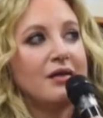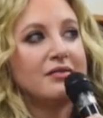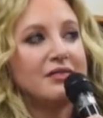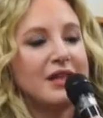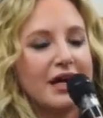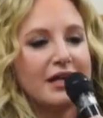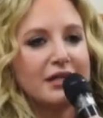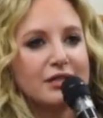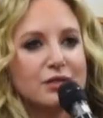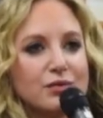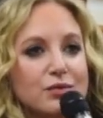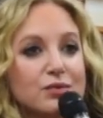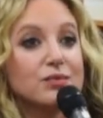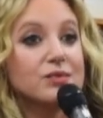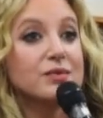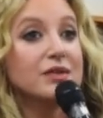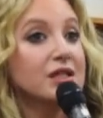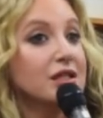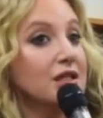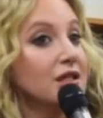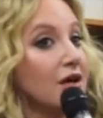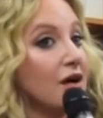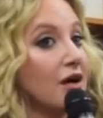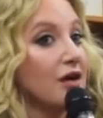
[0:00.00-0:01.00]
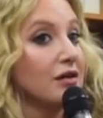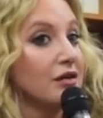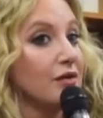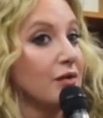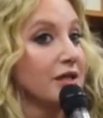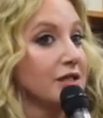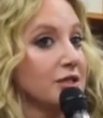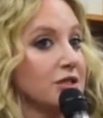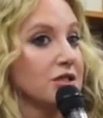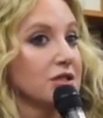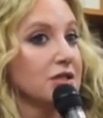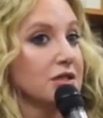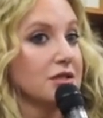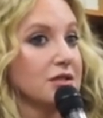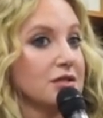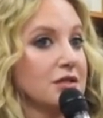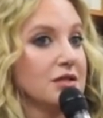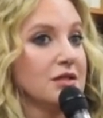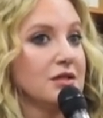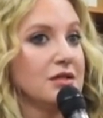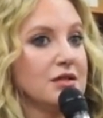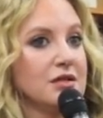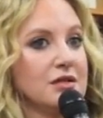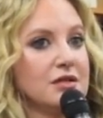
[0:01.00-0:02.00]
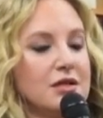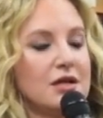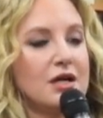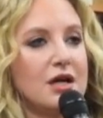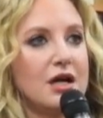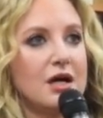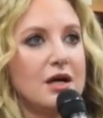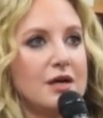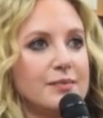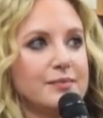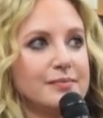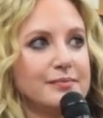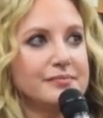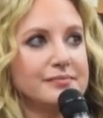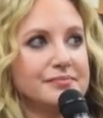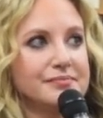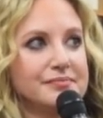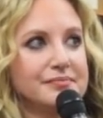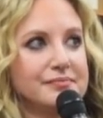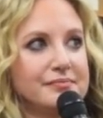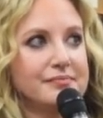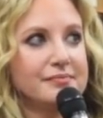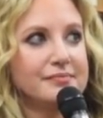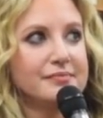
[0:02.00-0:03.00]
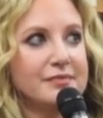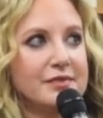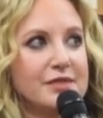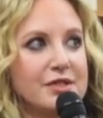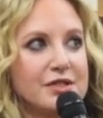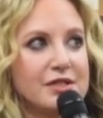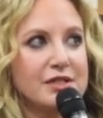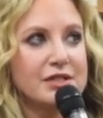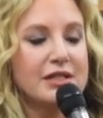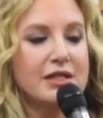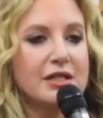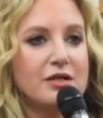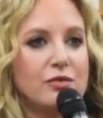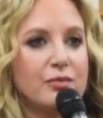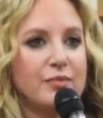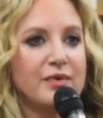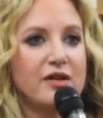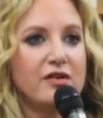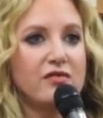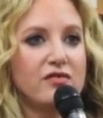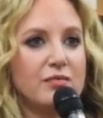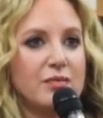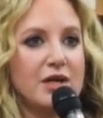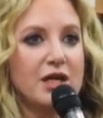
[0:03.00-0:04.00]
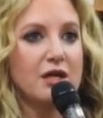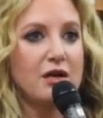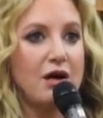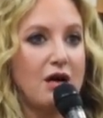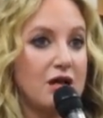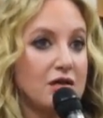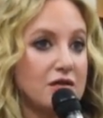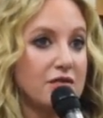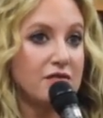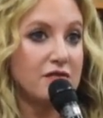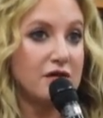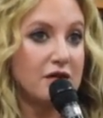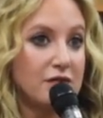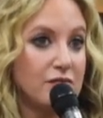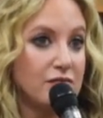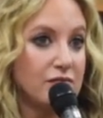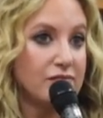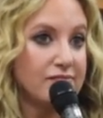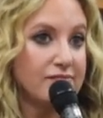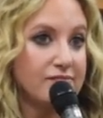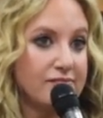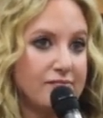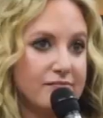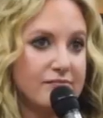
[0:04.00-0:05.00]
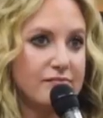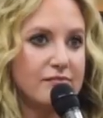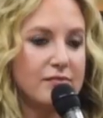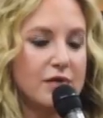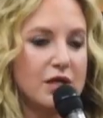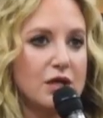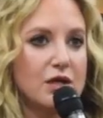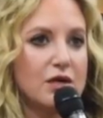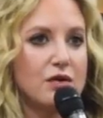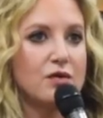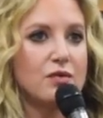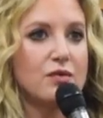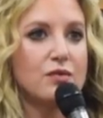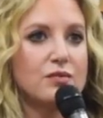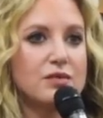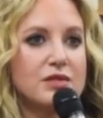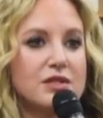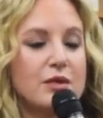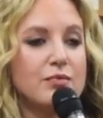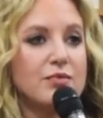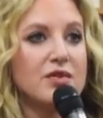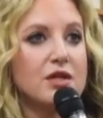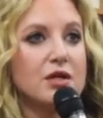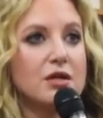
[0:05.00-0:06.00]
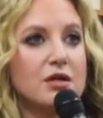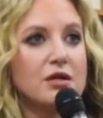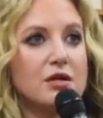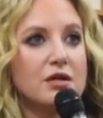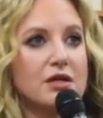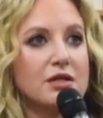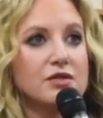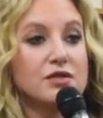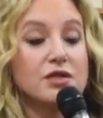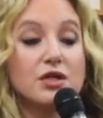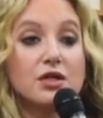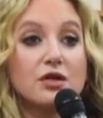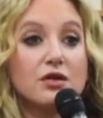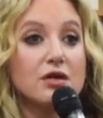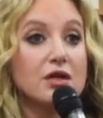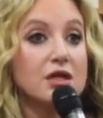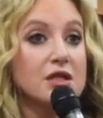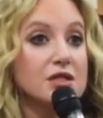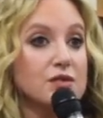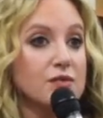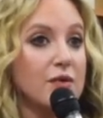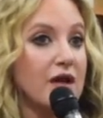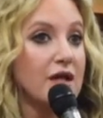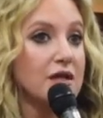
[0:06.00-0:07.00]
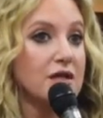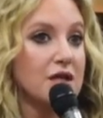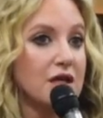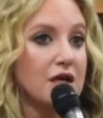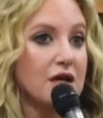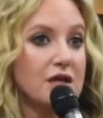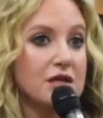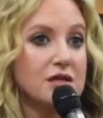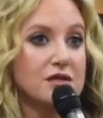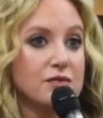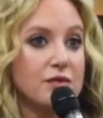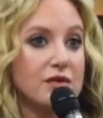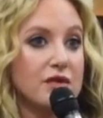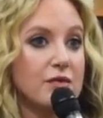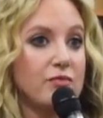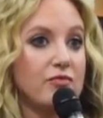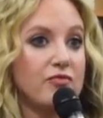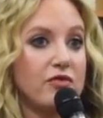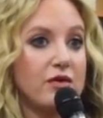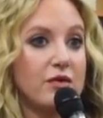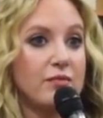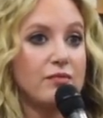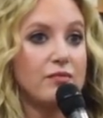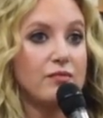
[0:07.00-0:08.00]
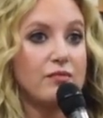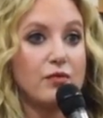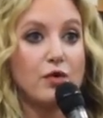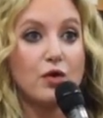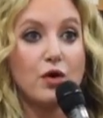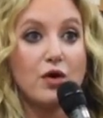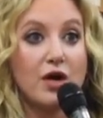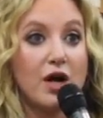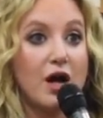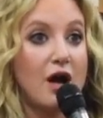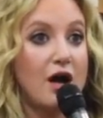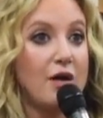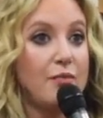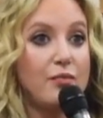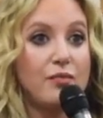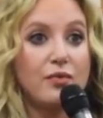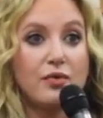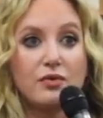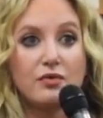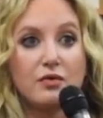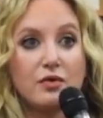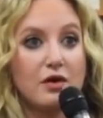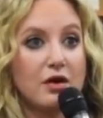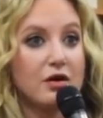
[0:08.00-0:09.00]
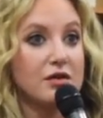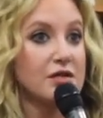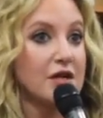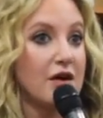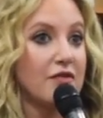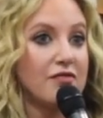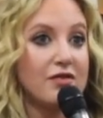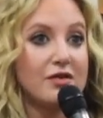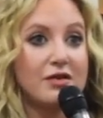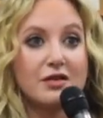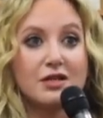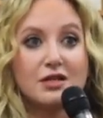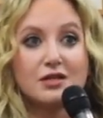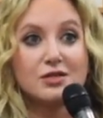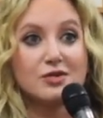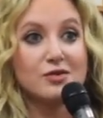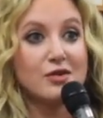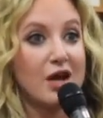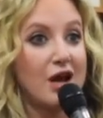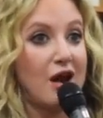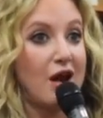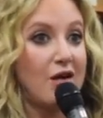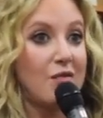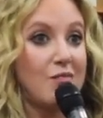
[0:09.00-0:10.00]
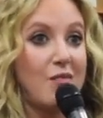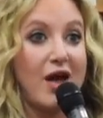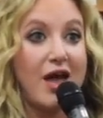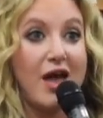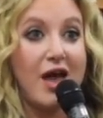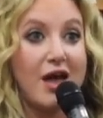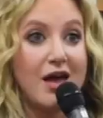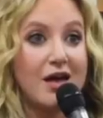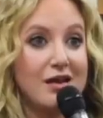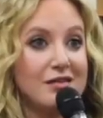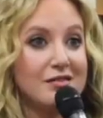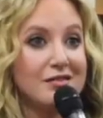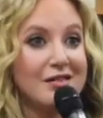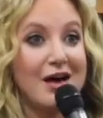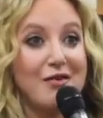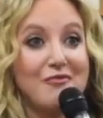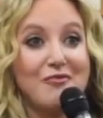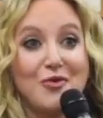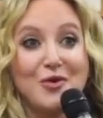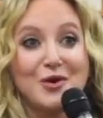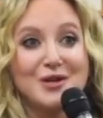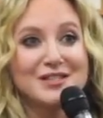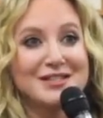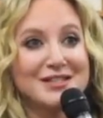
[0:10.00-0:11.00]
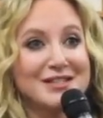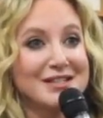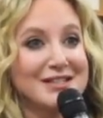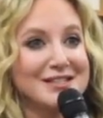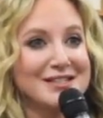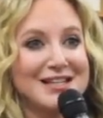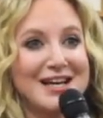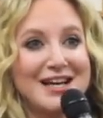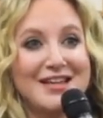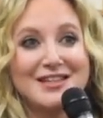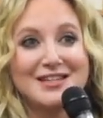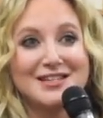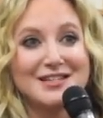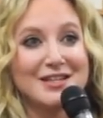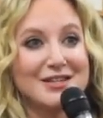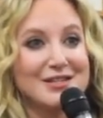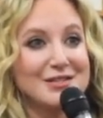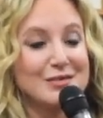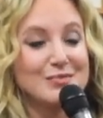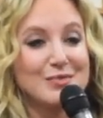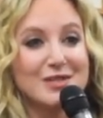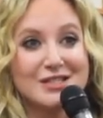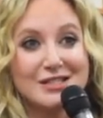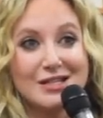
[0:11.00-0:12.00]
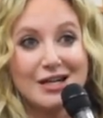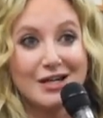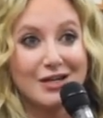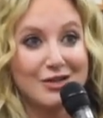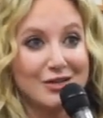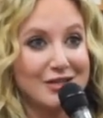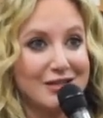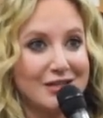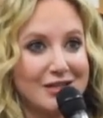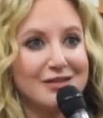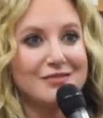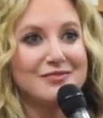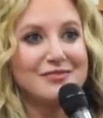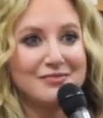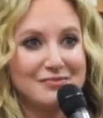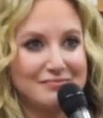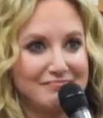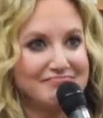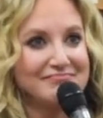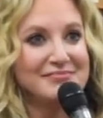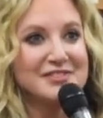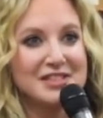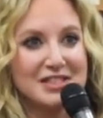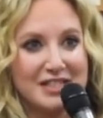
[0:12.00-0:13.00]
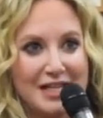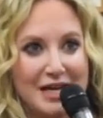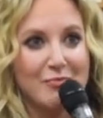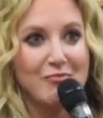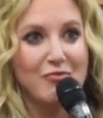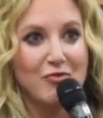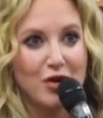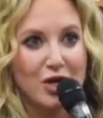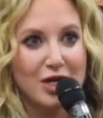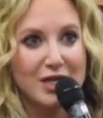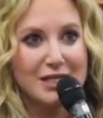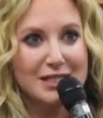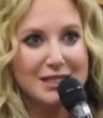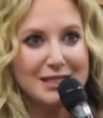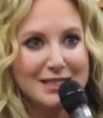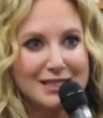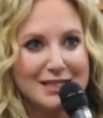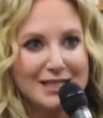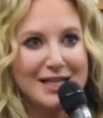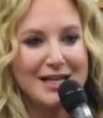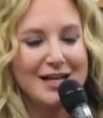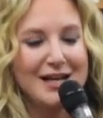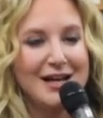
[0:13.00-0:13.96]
That is a really hard question. There's a little bit of me in all of them. You know, some of the insecurities Wyland carries with him from growing up are definitely straight out of my head. That voice in his head that tells him he's not good enough, same voice.